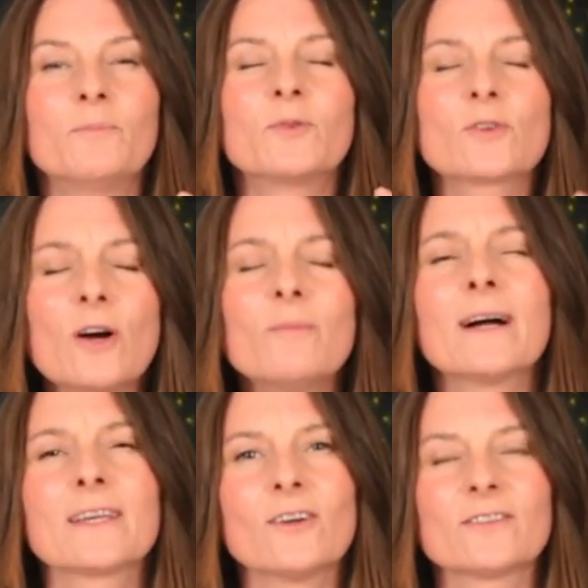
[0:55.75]

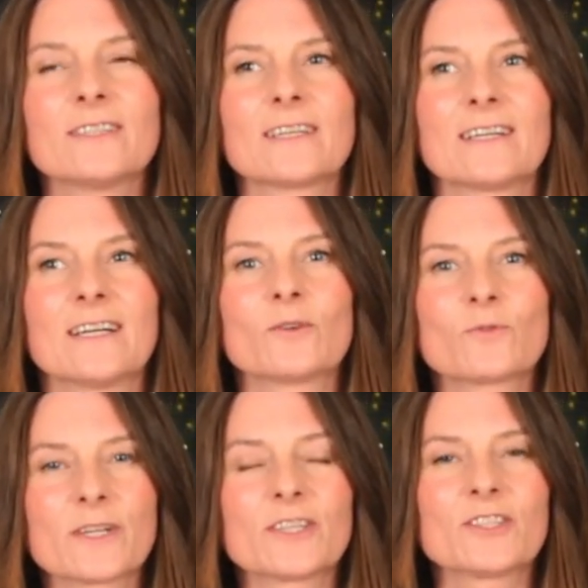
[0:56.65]
probiotic
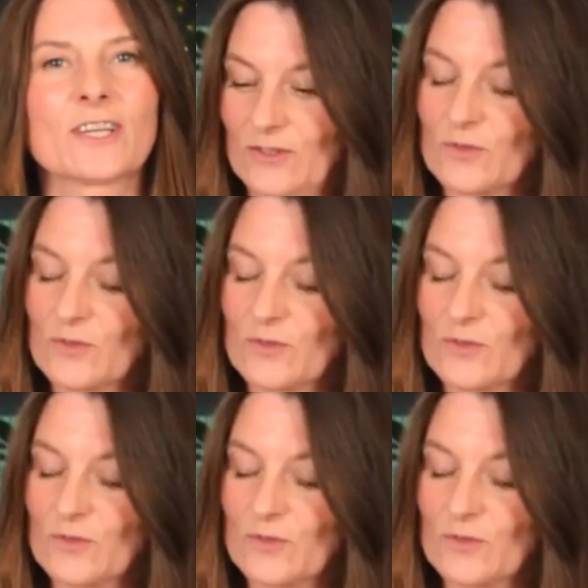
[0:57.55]
rich